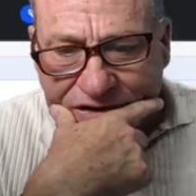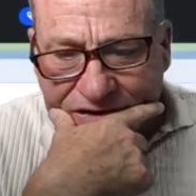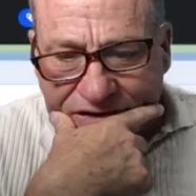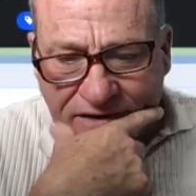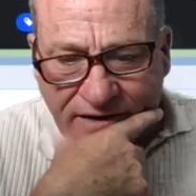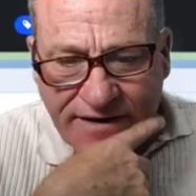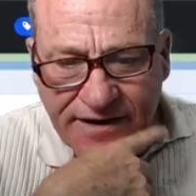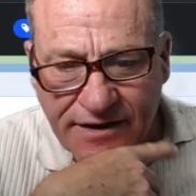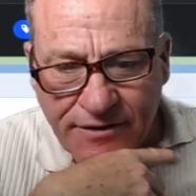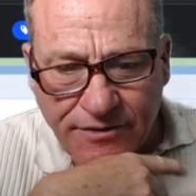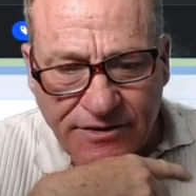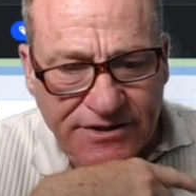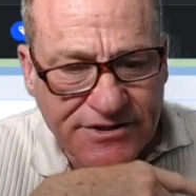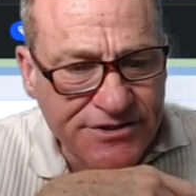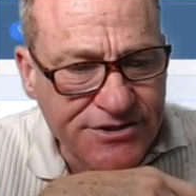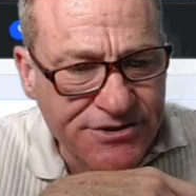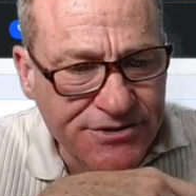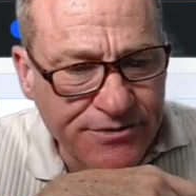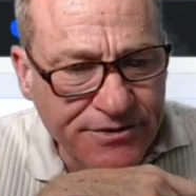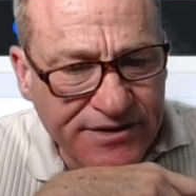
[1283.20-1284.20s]
Okay, well, it's
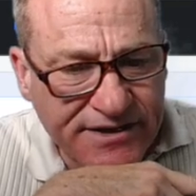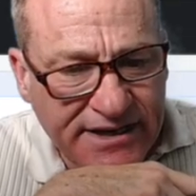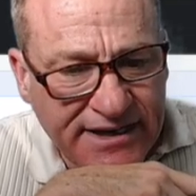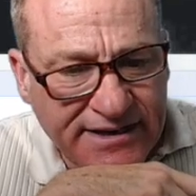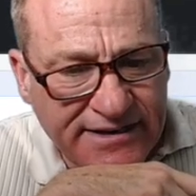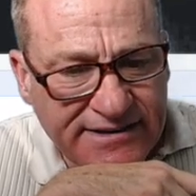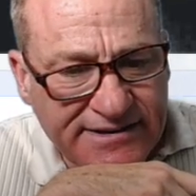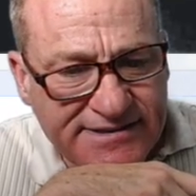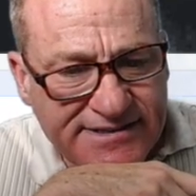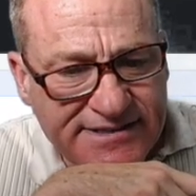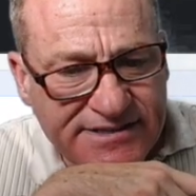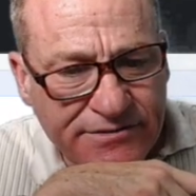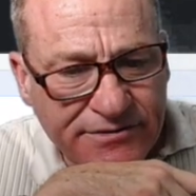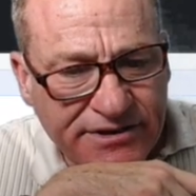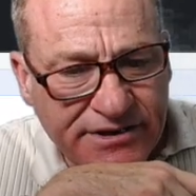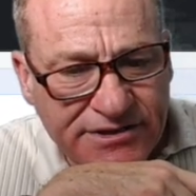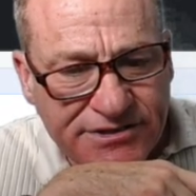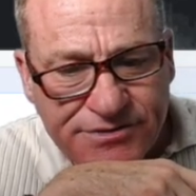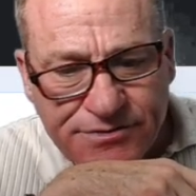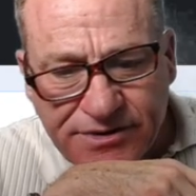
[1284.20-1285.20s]
doing that. Let's see what
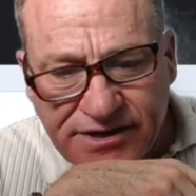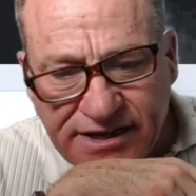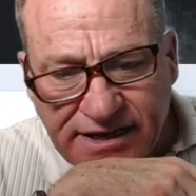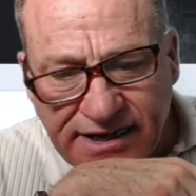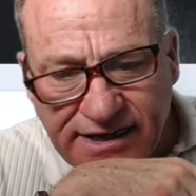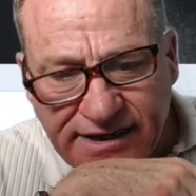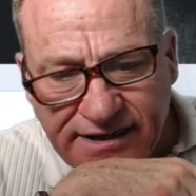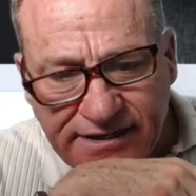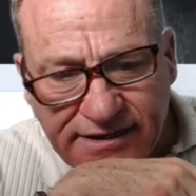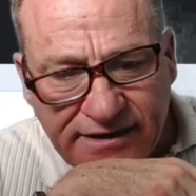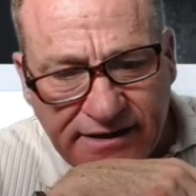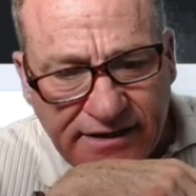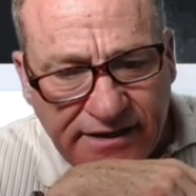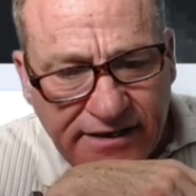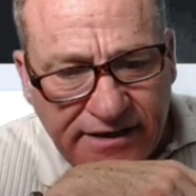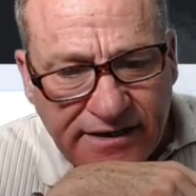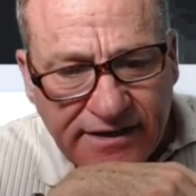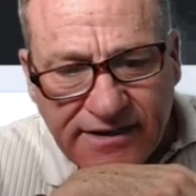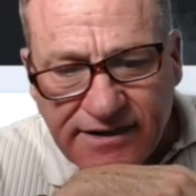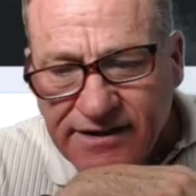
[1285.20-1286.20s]
else we got.
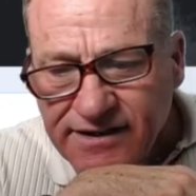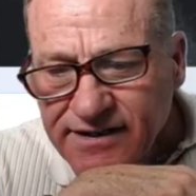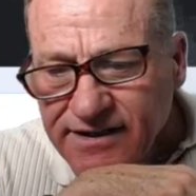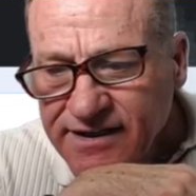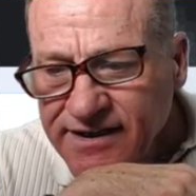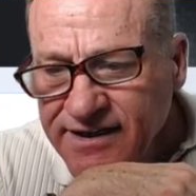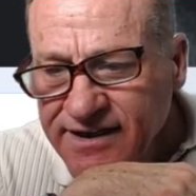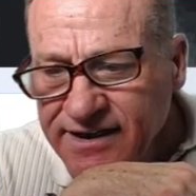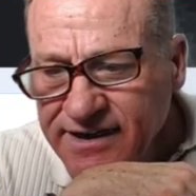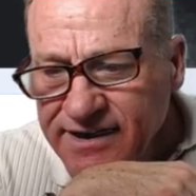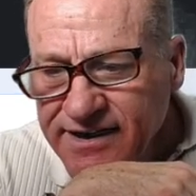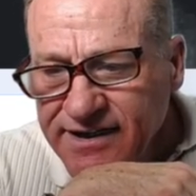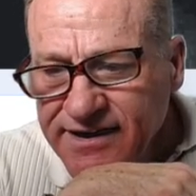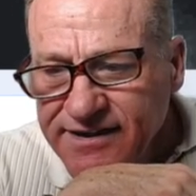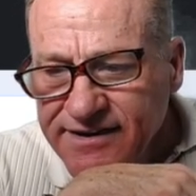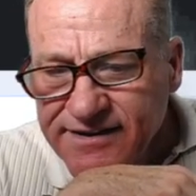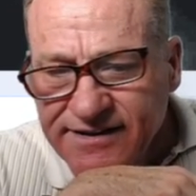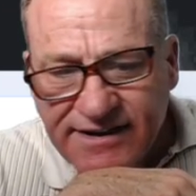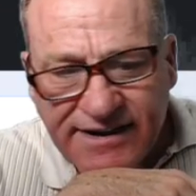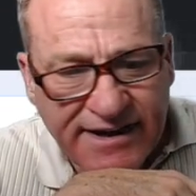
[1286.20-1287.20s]

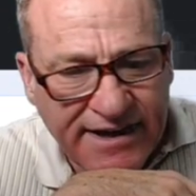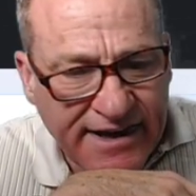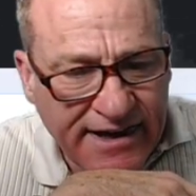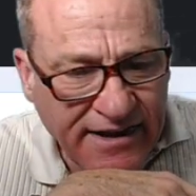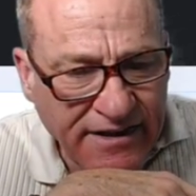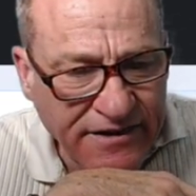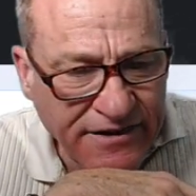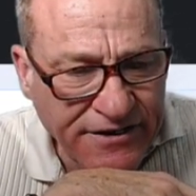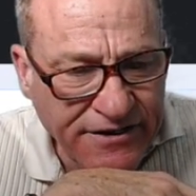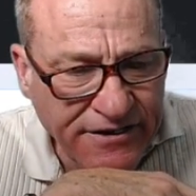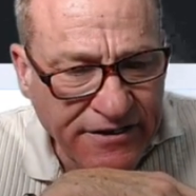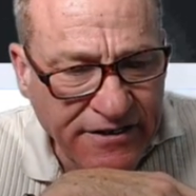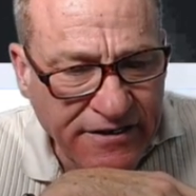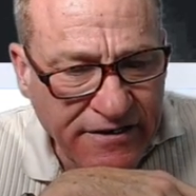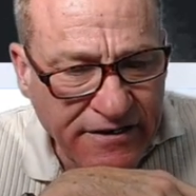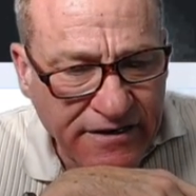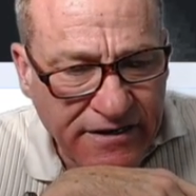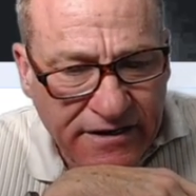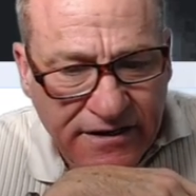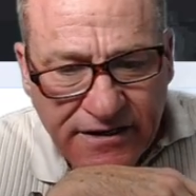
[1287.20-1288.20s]
The
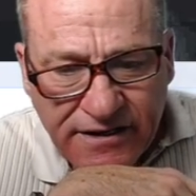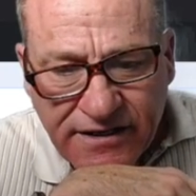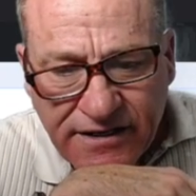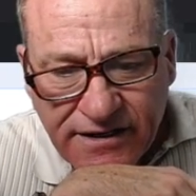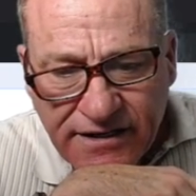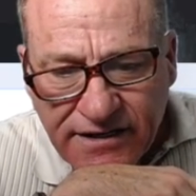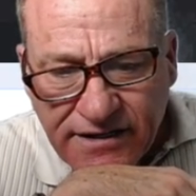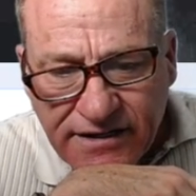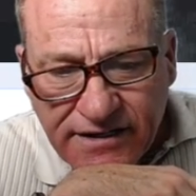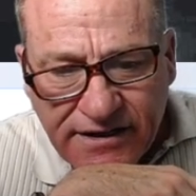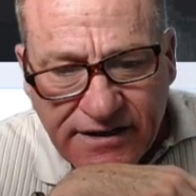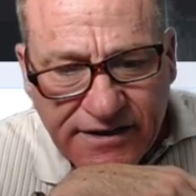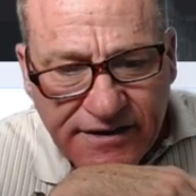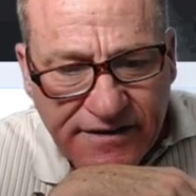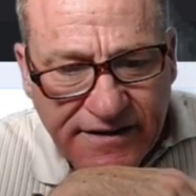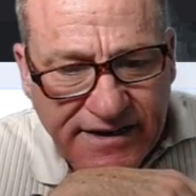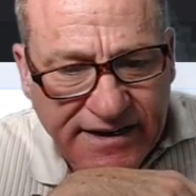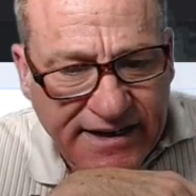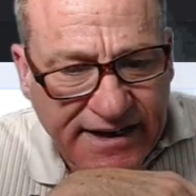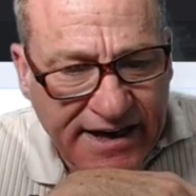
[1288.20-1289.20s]
calendar, the
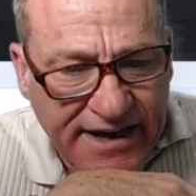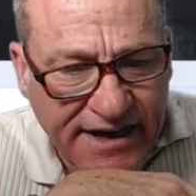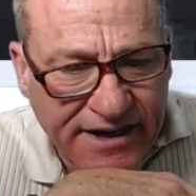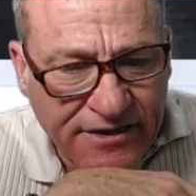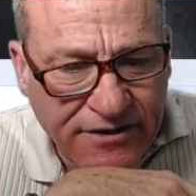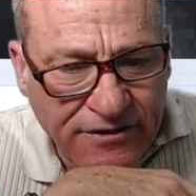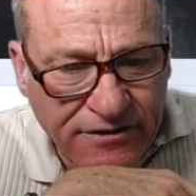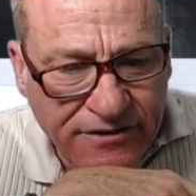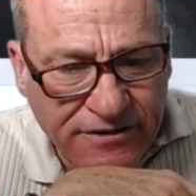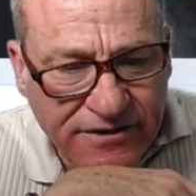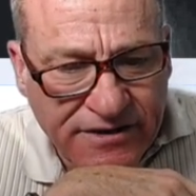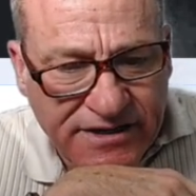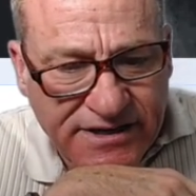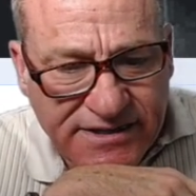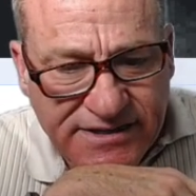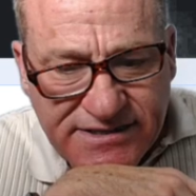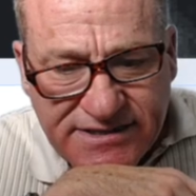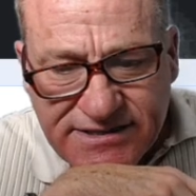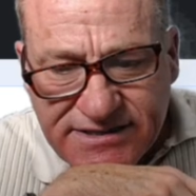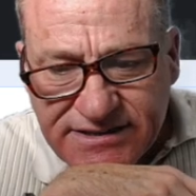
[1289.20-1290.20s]

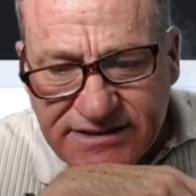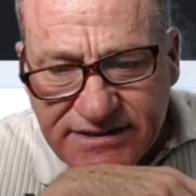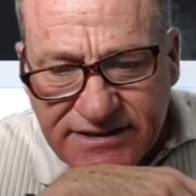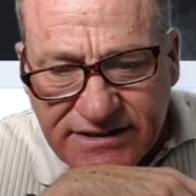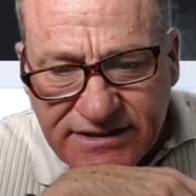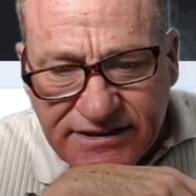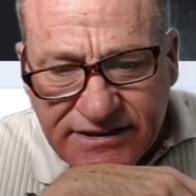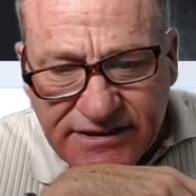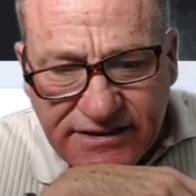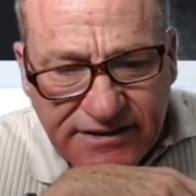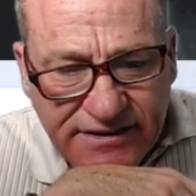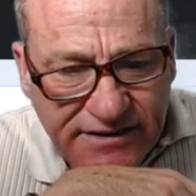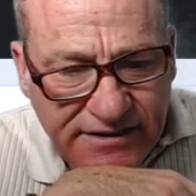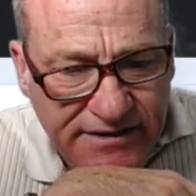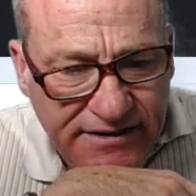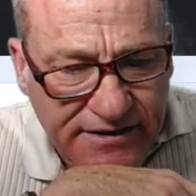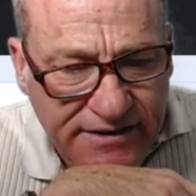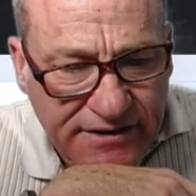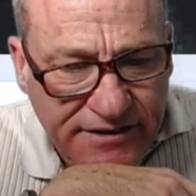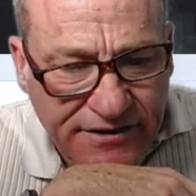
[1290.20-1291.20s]
categories,
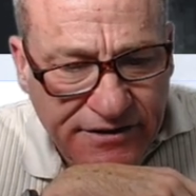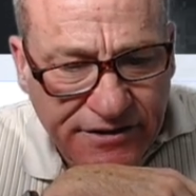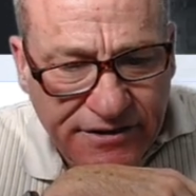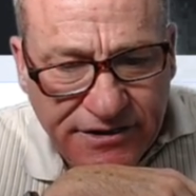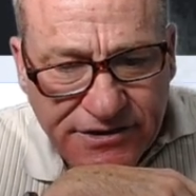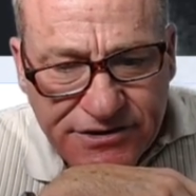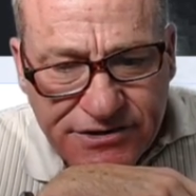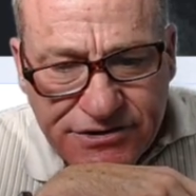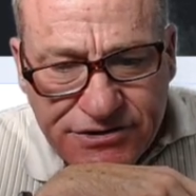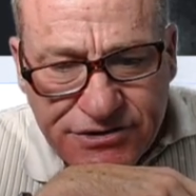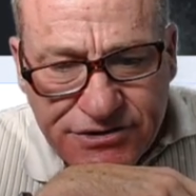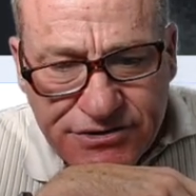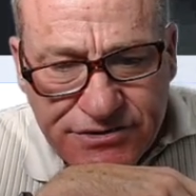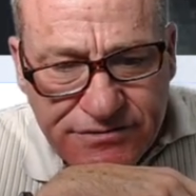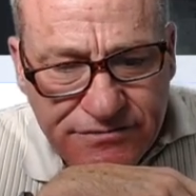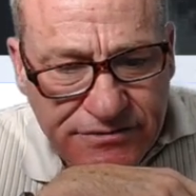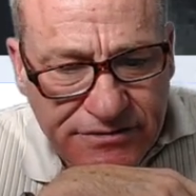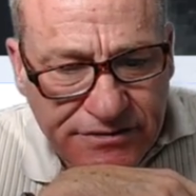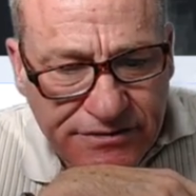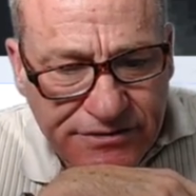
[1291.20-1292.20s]
the
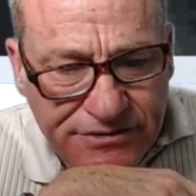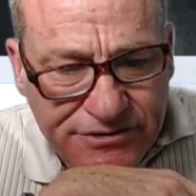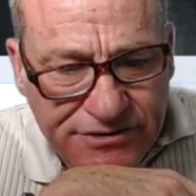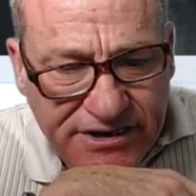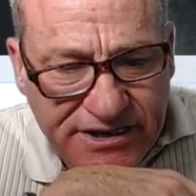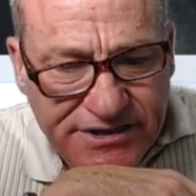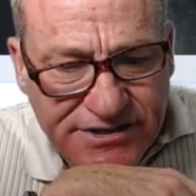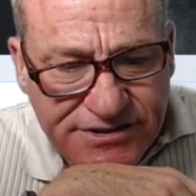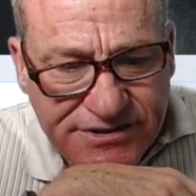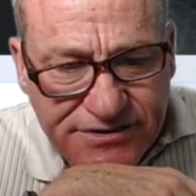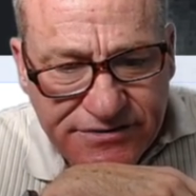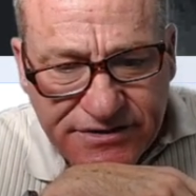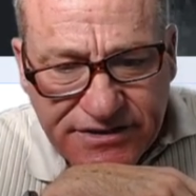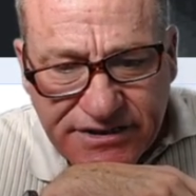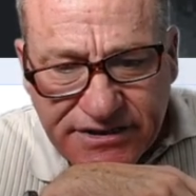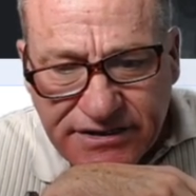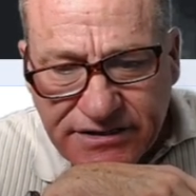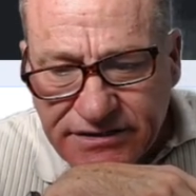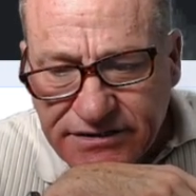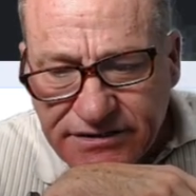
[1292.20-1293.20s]
trash is
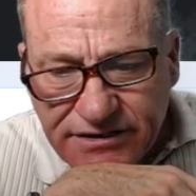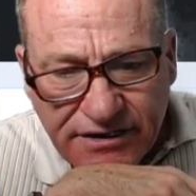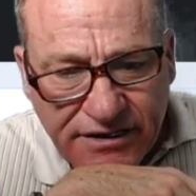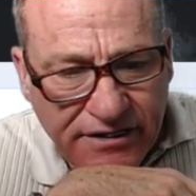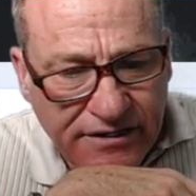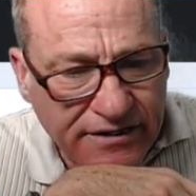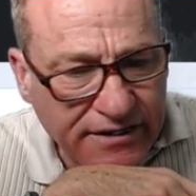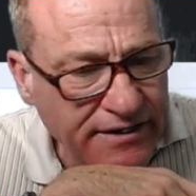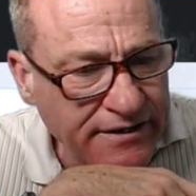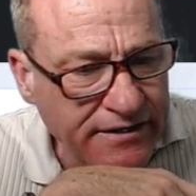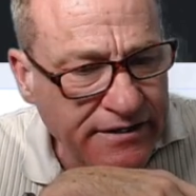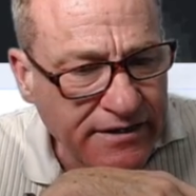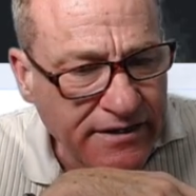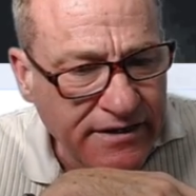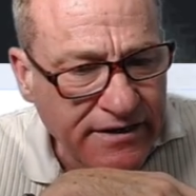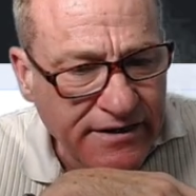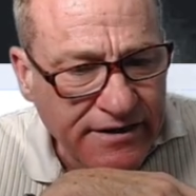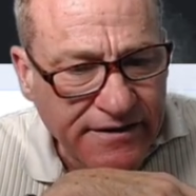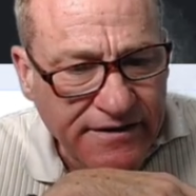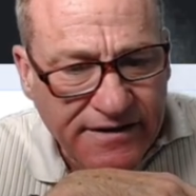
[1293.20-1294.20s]
okay. All right,
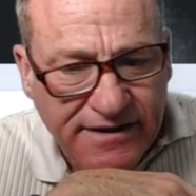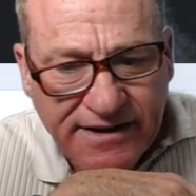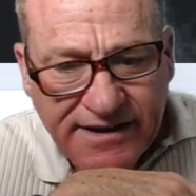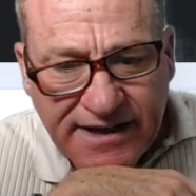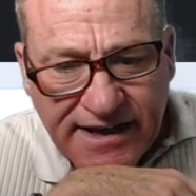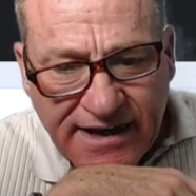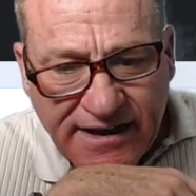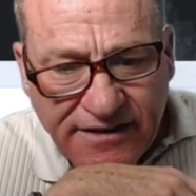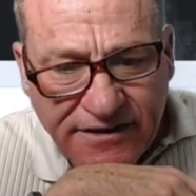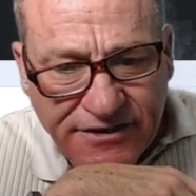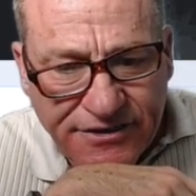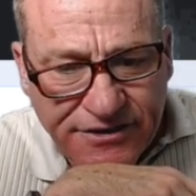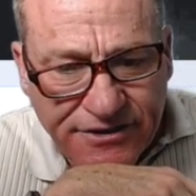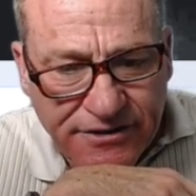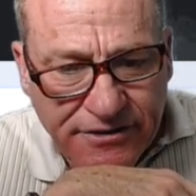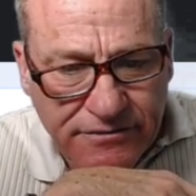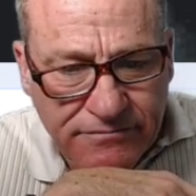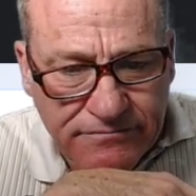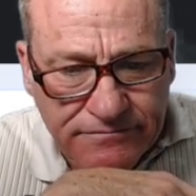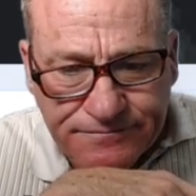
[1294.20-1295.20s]
calendar.